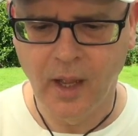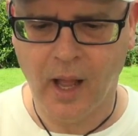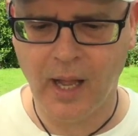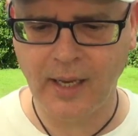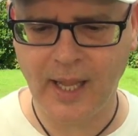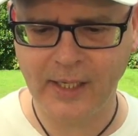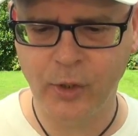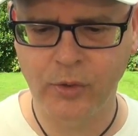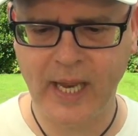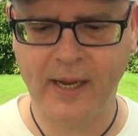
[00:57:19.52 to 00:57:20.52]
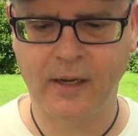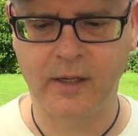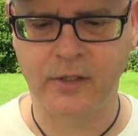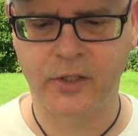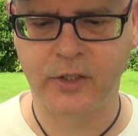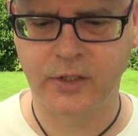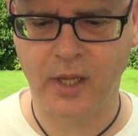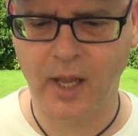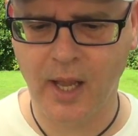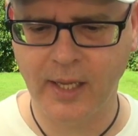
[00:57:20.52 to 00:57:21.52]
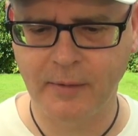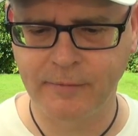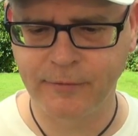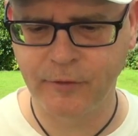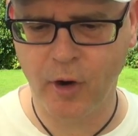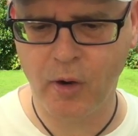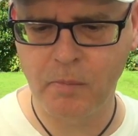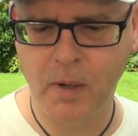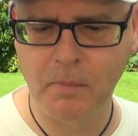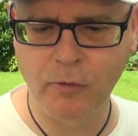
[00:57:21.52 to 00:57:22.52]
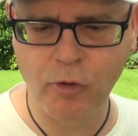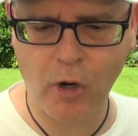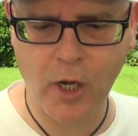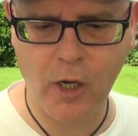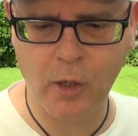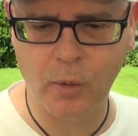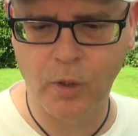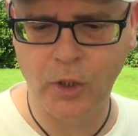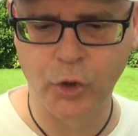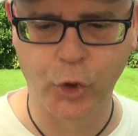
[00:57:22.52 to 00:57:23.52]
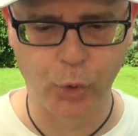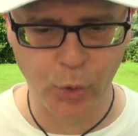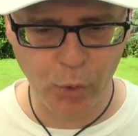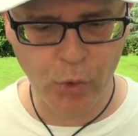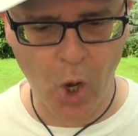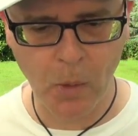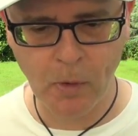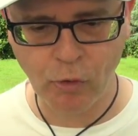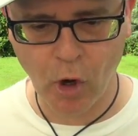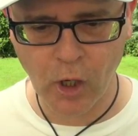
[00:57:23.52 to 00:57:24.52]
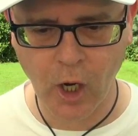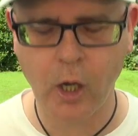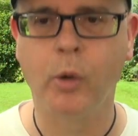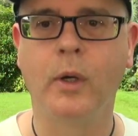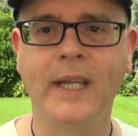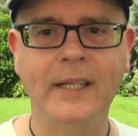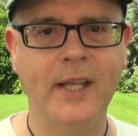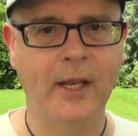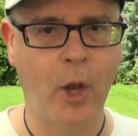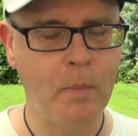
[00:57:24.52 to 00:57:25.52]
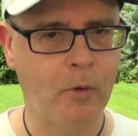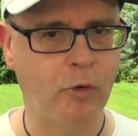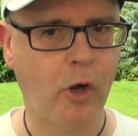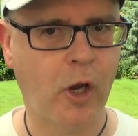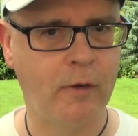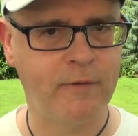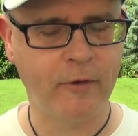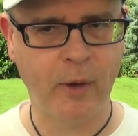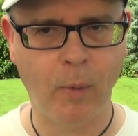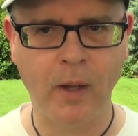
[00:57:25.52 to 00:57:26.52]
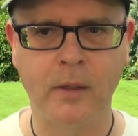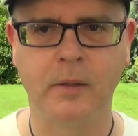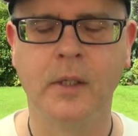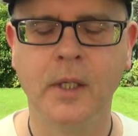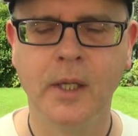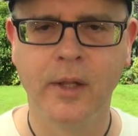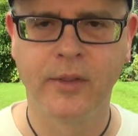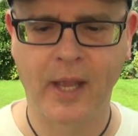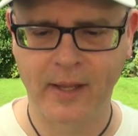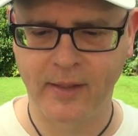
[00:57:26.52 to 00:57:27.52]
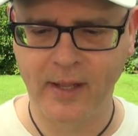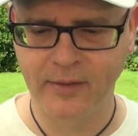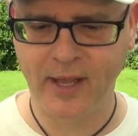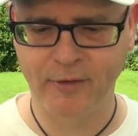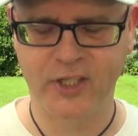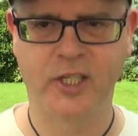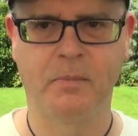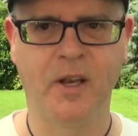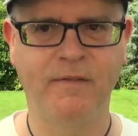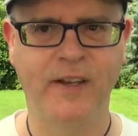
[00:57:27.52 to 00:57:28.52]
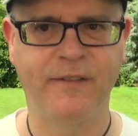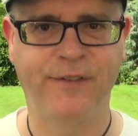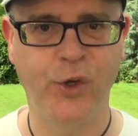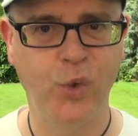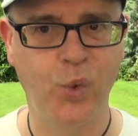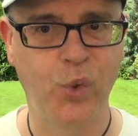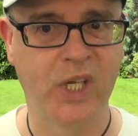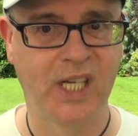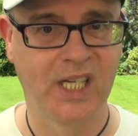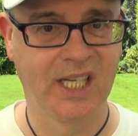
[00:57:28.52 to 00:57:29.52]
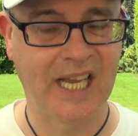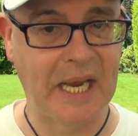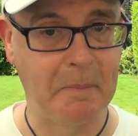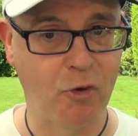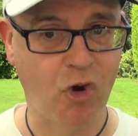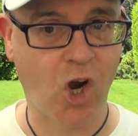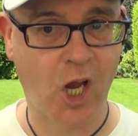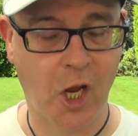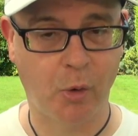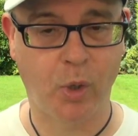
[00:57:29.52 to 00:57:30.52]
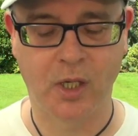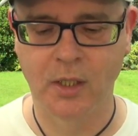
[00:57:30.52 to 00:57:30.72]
I like your necklace. I am from Morocco. Do you know Morocco? Yes, I know Morocco very well. There is some lovely food in Morocco.